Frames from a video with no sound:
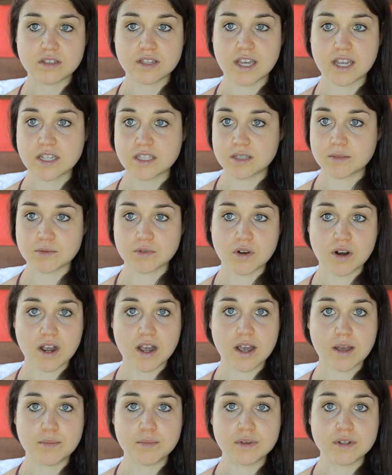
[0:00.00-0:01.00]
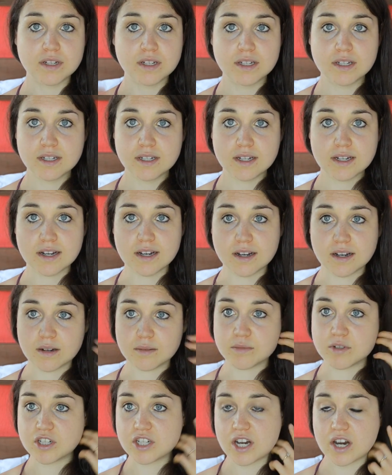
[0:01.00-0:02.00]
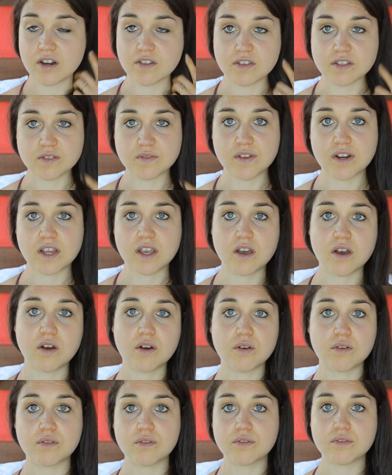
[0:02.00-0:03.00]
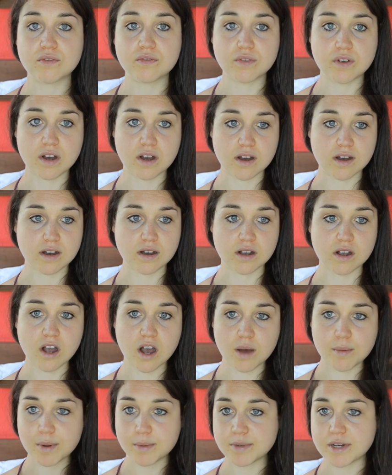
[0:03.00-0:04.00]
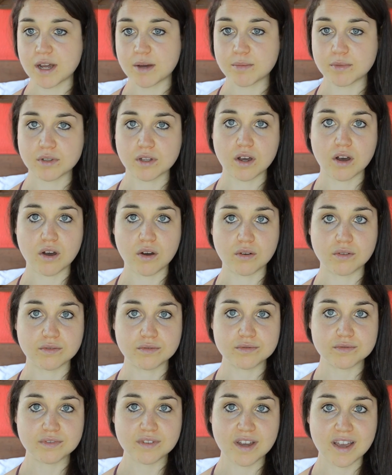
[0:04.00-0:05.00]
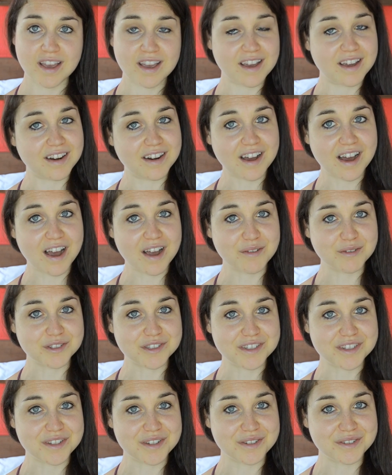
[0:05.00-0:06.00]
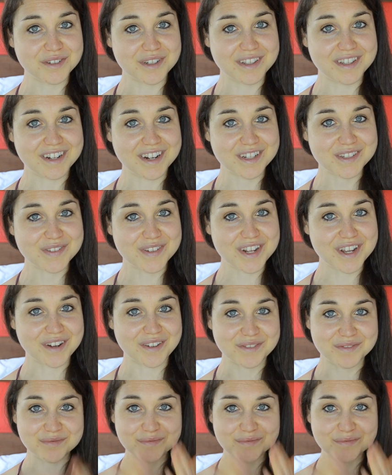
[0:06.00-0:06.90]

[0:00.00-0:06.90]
Like, subscribe, um, share this video, uh, comment down below, and I will see you in the next video.